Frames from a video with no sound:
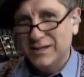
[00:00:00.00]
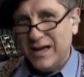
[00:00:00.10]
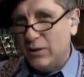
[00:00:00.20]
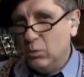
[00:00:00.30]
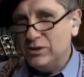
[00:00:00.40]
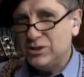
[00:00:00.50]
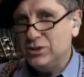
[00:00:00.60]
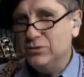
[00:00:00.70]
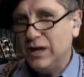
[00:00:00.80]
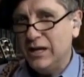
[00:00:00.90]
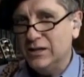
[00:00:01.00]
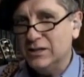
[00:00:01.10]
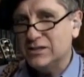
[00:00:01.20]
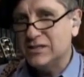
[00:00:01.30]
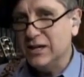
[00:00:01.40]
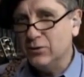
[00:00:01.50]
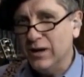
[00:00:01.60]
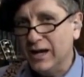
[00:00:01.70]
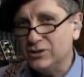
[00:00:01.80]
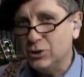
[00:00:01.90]
And once you can
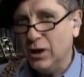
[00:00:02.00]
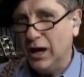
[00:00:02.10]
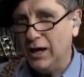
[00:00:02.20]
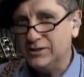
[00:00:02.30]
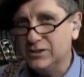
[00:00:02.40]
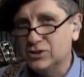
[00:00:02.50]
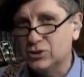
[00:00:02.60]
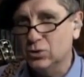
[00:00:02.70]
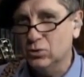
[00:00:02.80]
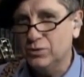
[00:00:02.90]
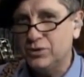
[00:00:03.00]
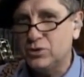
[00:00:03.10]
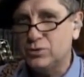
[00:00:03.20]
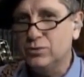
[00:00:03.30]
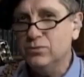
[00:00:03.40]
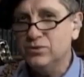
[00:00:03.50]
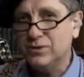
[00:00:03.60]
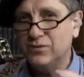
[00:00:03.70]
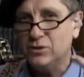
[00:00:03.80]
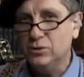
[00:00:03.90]
synchronize your heart and soul with the truths
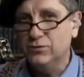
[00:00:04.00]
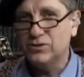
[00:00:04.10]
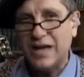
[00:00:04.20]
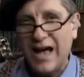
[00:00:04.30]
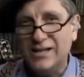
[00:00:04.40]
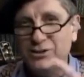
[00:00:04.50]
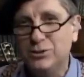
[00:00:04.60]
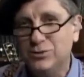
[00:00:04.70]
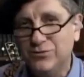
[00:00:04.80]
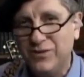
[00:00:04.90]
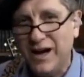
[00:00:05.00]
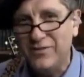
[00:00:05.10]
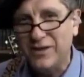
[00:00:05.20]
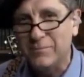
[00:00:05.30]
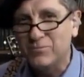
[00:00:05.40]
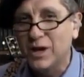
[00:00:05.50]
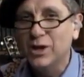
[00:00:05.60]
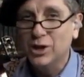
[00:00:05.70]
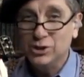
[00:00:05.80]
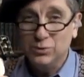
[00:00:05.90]
of the universe as you define them,
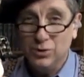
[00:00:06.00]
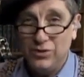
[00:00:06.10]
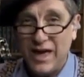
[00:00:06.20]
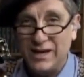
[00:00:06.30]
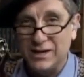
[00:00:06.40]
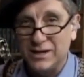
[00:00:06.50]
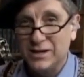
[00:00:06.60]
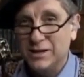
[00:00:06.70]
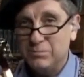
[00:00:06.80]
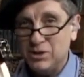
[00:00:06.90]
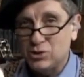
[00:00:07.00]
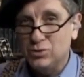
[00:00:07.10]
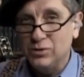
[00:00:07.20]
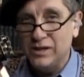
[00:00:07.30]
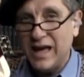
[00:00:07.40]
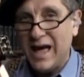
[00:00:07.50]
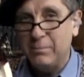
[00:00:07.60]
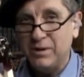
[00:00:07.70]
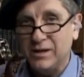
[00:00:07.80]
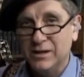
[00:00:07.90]
you will then be truly
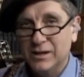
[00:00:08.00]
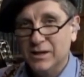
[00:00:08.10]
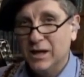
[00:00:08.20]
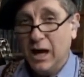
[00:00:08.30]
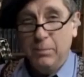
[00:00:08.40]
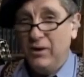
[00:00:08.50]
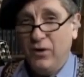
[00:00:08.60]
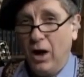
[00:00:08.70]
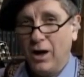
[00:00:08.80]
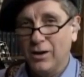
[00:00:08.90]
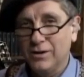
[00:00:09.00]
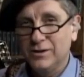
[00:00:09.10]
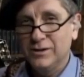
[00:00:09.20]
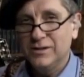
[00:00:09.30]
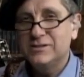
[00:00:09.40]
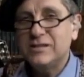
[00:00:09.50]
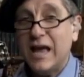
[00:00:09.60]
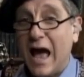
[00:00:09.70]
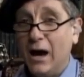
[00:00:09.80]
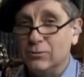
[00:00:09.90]
happy. Above all, stay
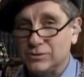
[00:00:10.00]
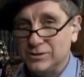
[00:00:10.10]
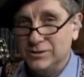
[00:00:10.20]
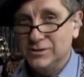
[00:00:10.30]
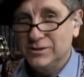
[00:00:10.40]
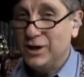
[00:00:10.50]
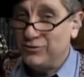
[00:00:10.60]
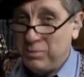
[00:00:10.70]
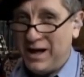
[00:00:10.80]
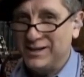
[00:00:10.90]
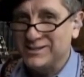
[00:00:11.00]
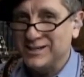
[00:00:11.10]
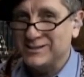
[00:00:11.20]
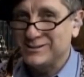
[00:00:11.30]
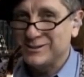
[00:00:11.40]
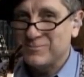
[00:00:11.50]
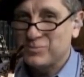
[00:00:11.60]
out of politics.